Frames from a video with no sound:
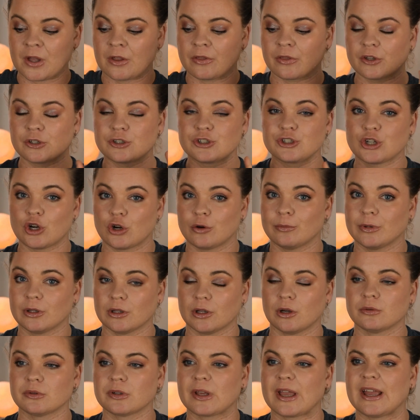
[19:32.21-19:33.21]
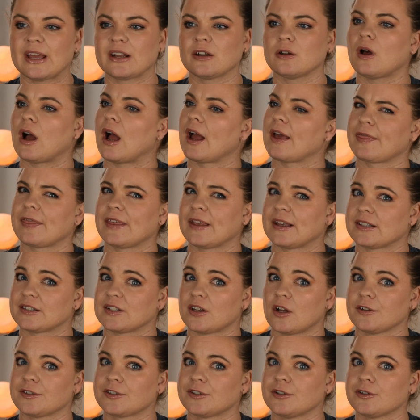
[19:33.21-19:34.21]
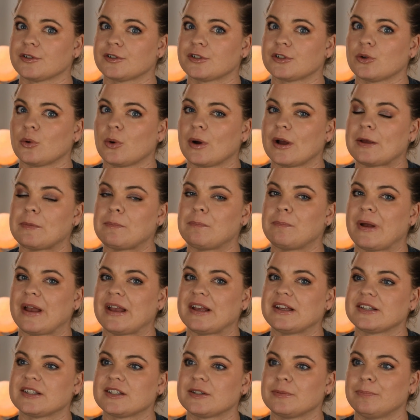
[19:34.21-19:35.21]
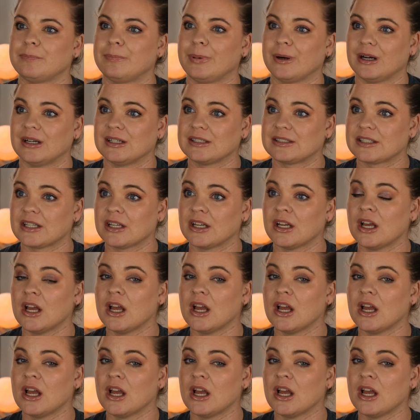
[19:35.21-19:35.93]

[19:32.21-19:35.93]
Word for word: The Jo Malone candle I think is also soy based, but